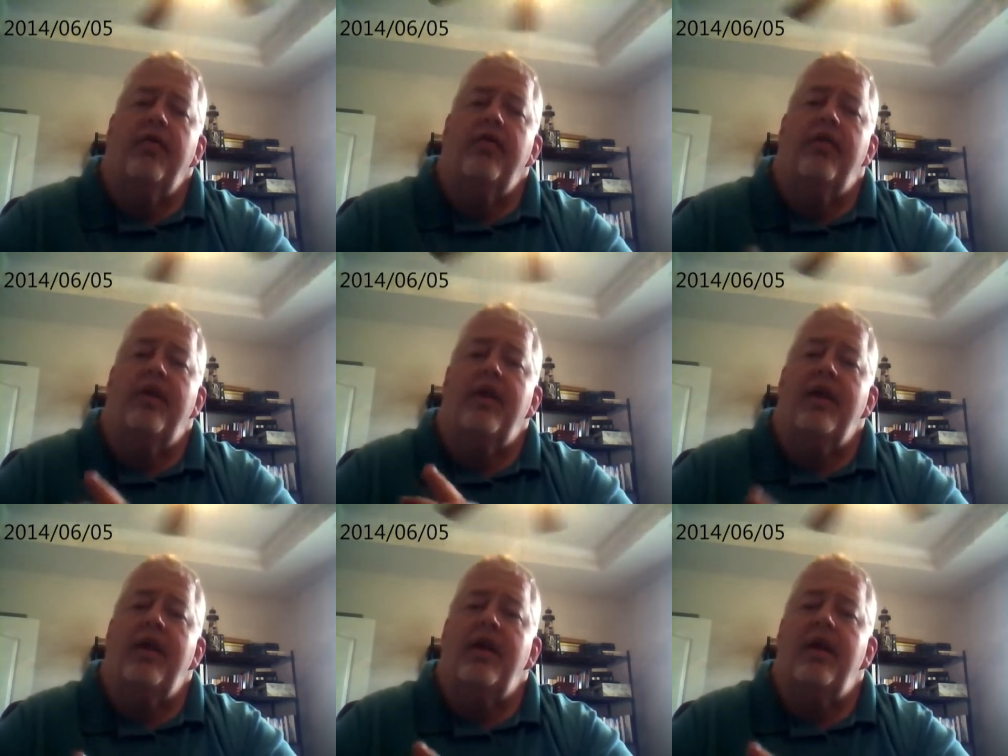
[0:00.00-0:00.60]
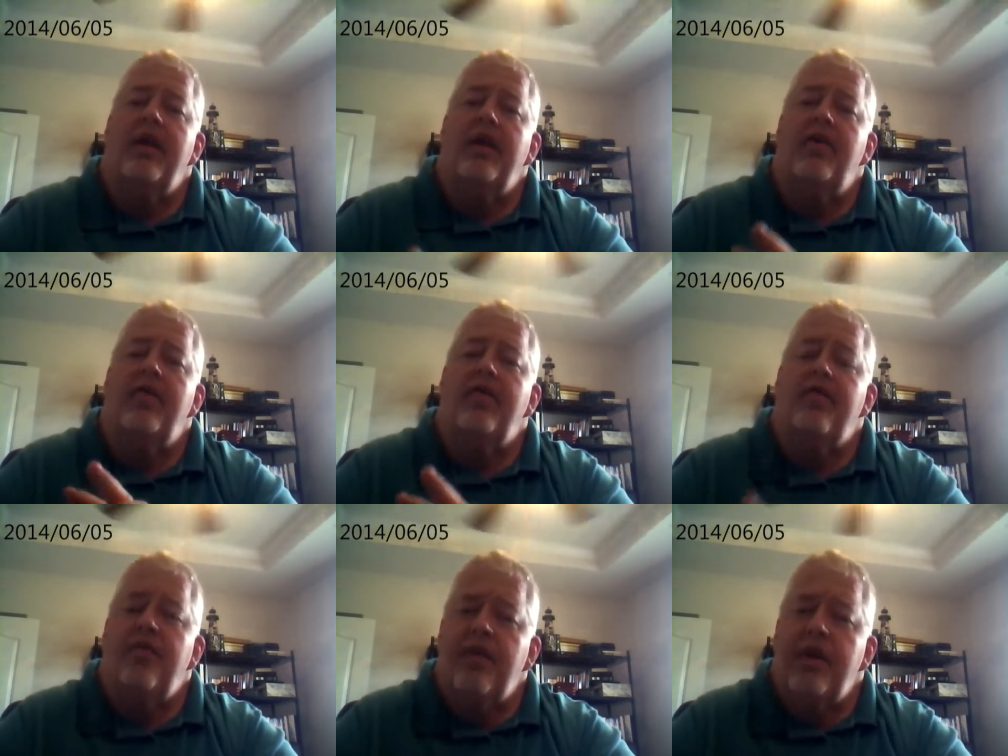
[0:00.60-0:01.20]
he said, It
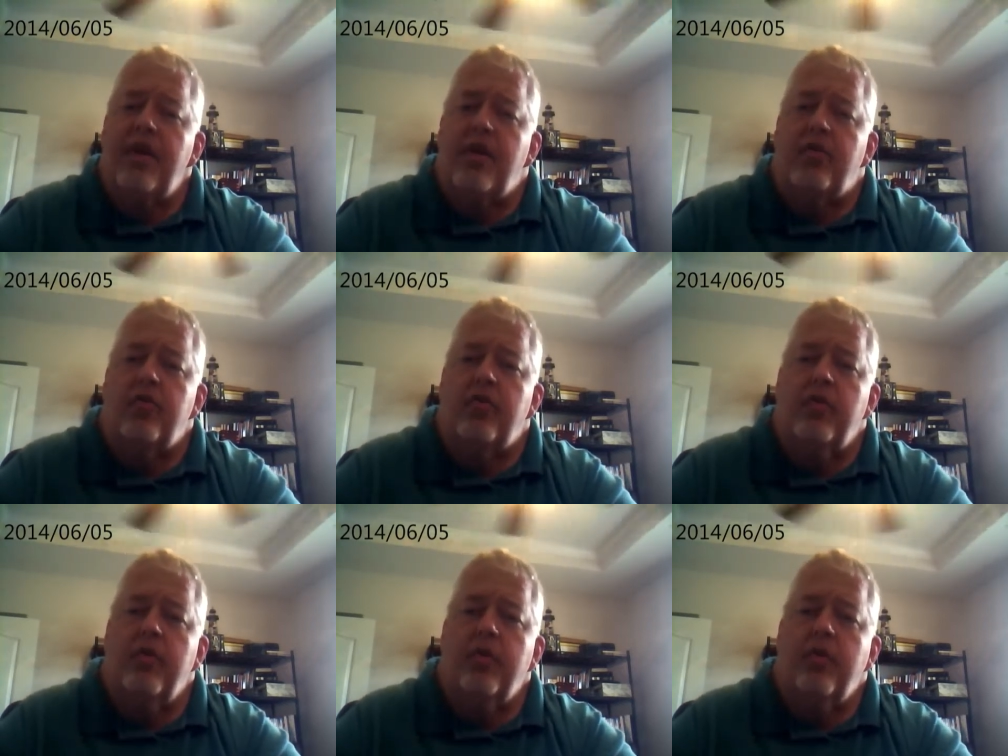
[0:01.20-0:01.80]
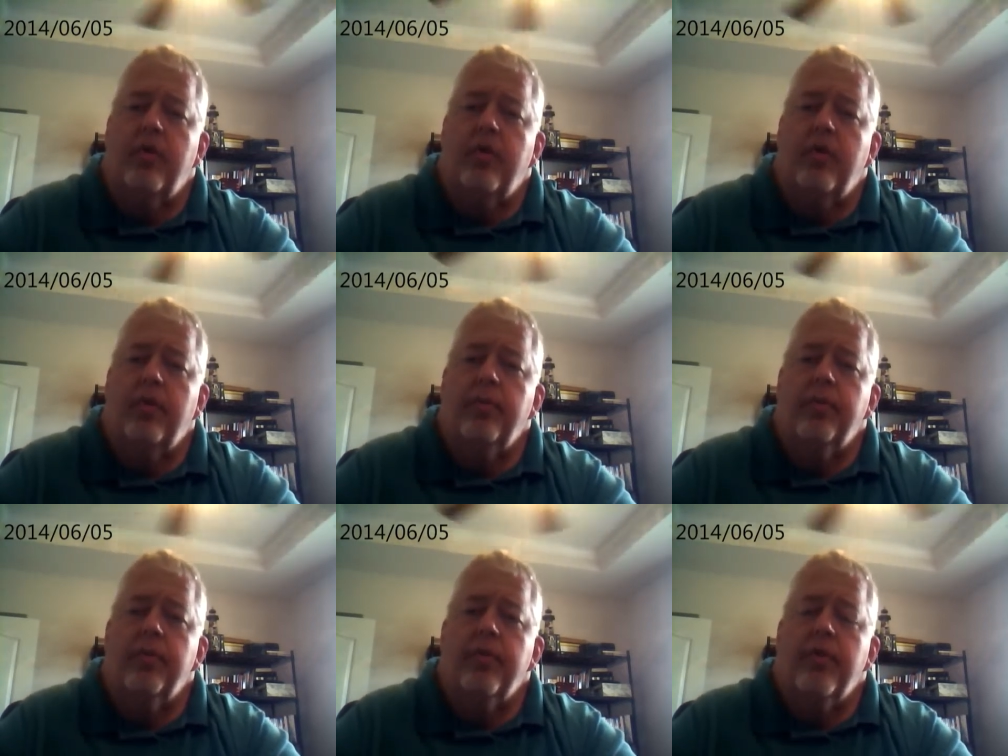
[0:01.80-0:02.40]
is finished.
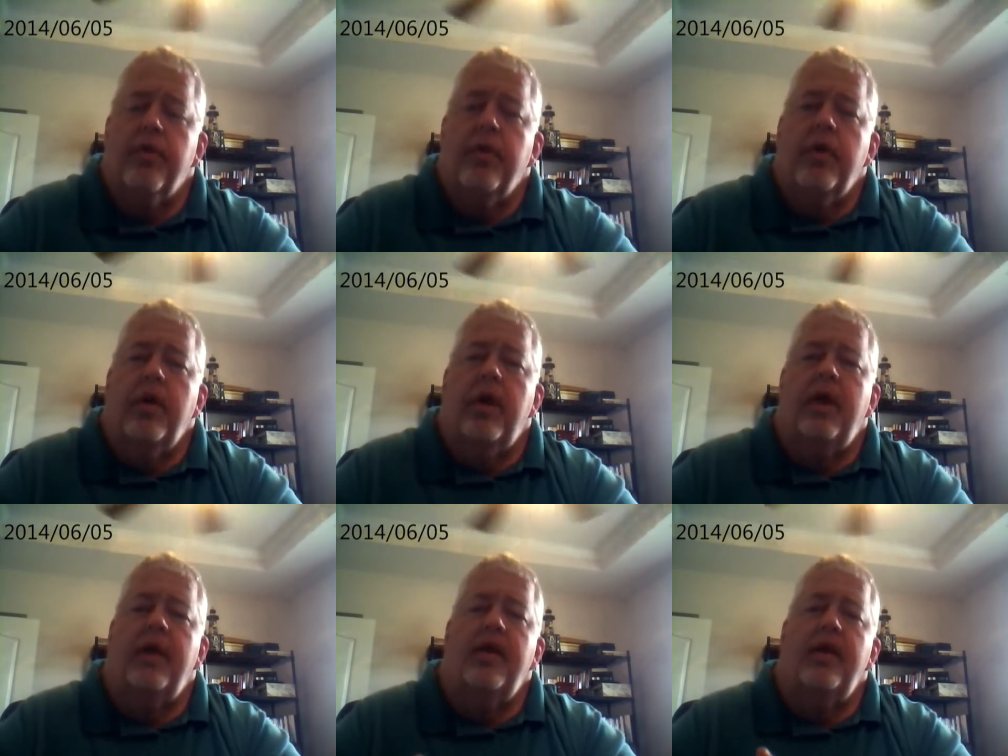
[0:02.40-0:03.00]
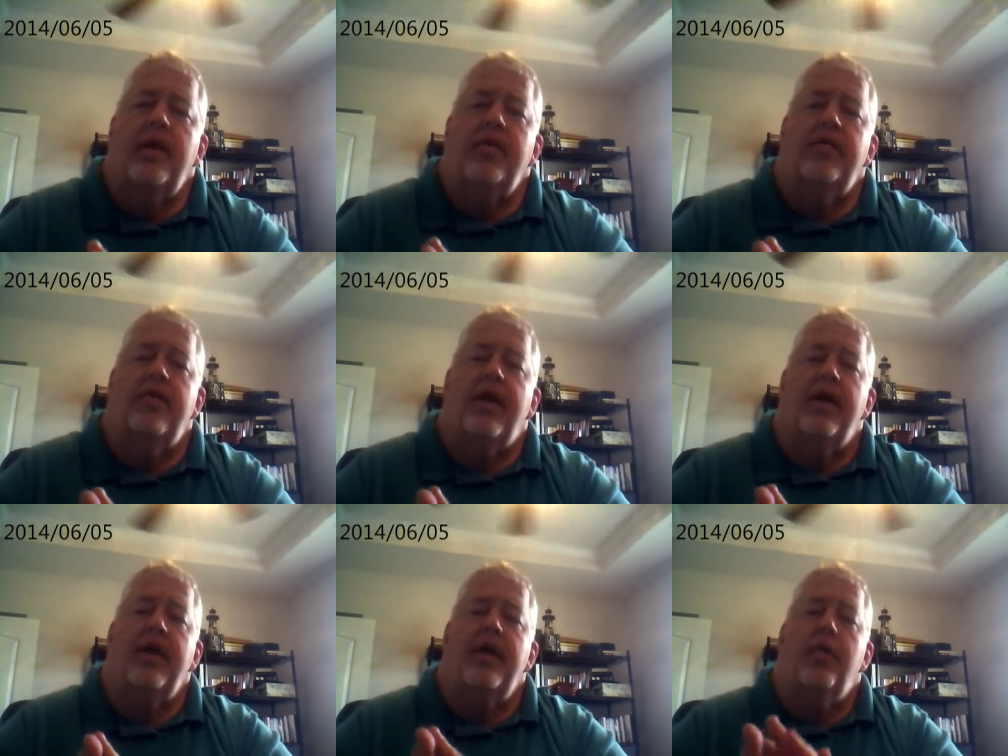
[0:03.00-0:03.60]
And he
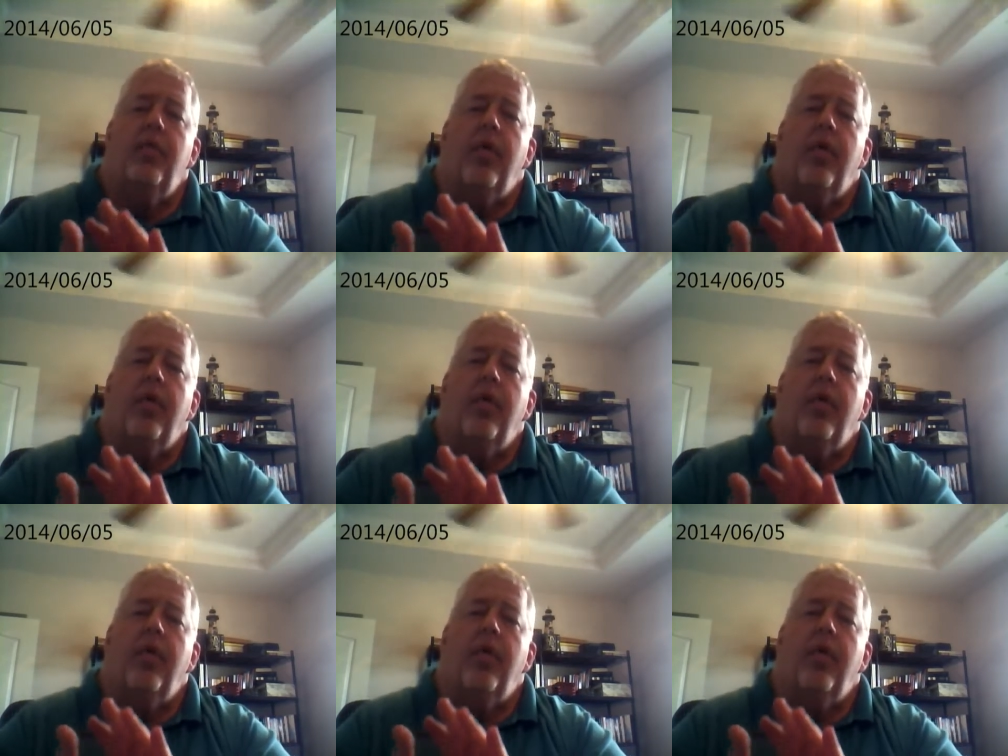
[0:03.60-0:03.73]
said he